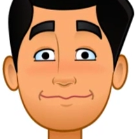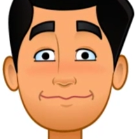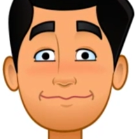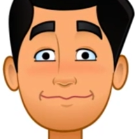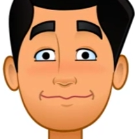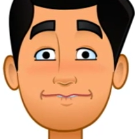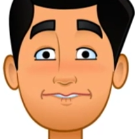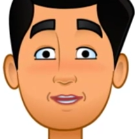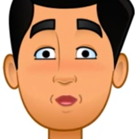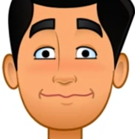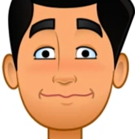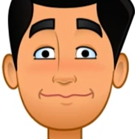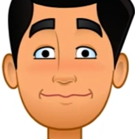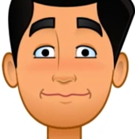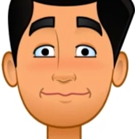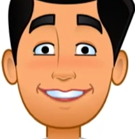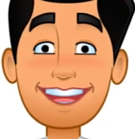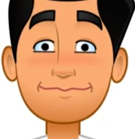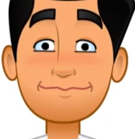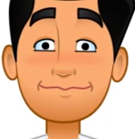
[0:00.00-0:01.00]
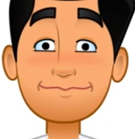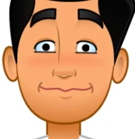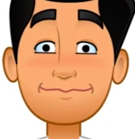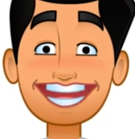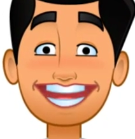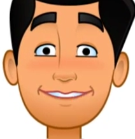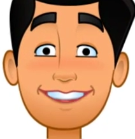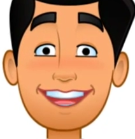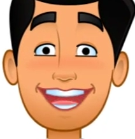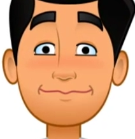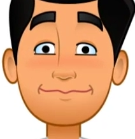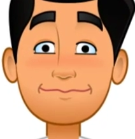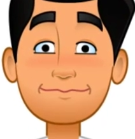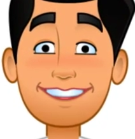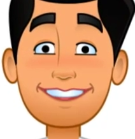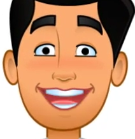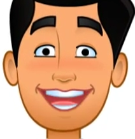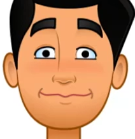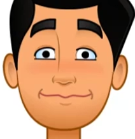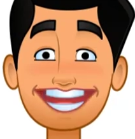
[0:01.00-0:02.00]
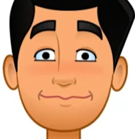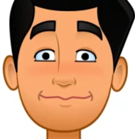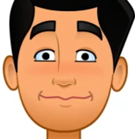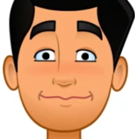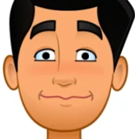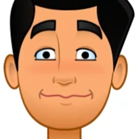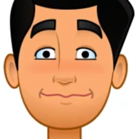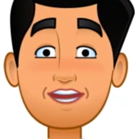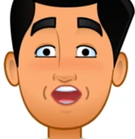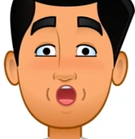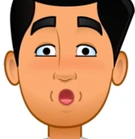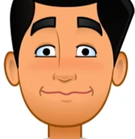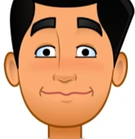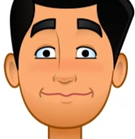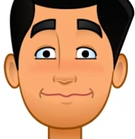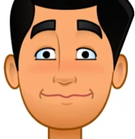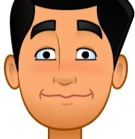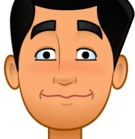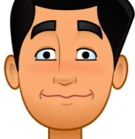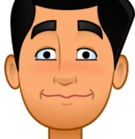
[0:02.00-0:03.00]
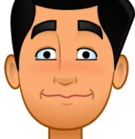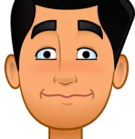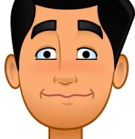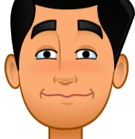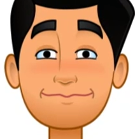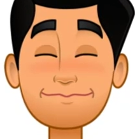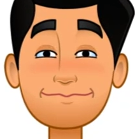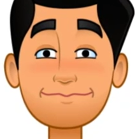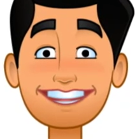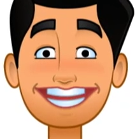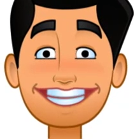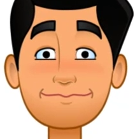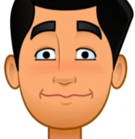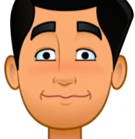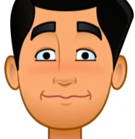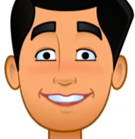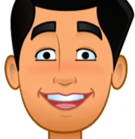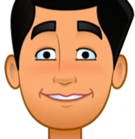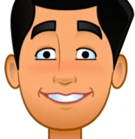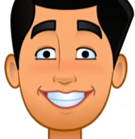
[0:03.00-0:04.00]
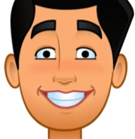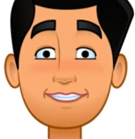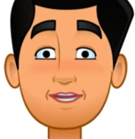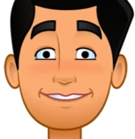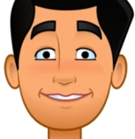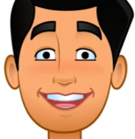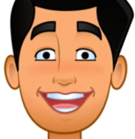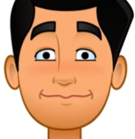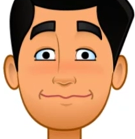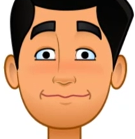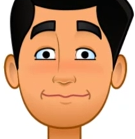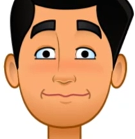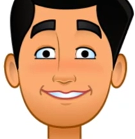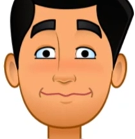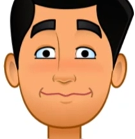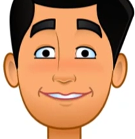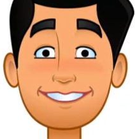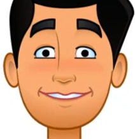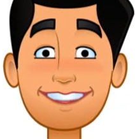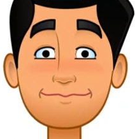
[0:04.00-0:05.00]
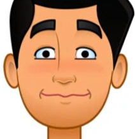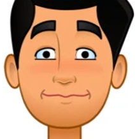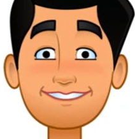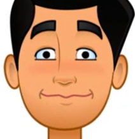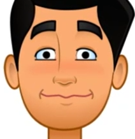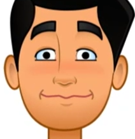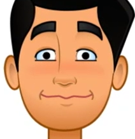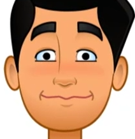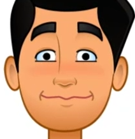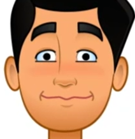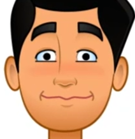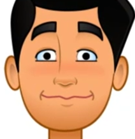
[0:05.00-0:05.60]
If you apply 10 pounds of force pushing down on the lid of the container,